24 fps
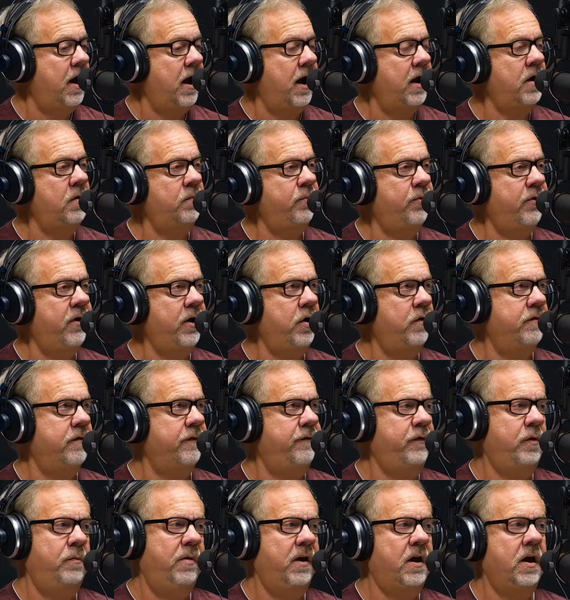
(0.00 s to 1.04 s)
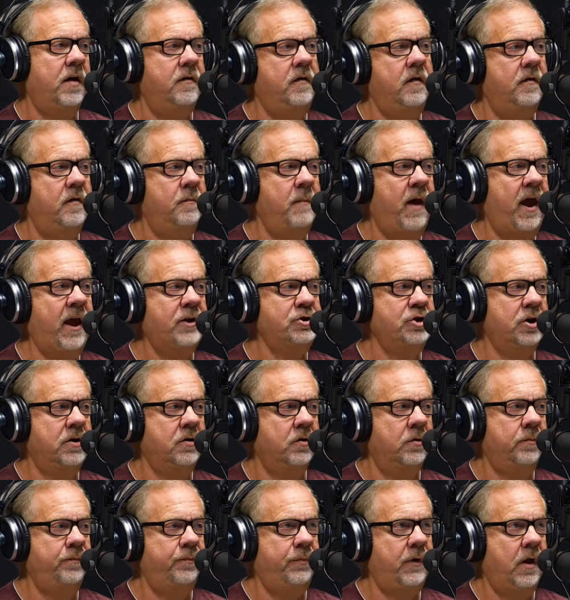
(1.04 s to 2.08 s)
I don't pray over food because it's
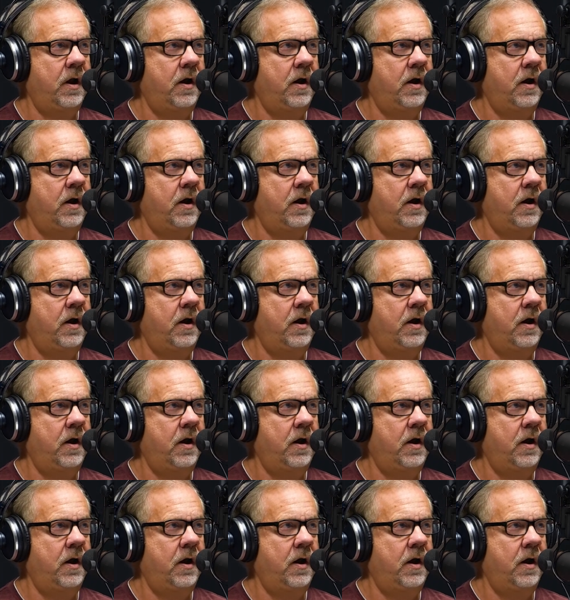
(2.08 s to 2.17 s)
magical.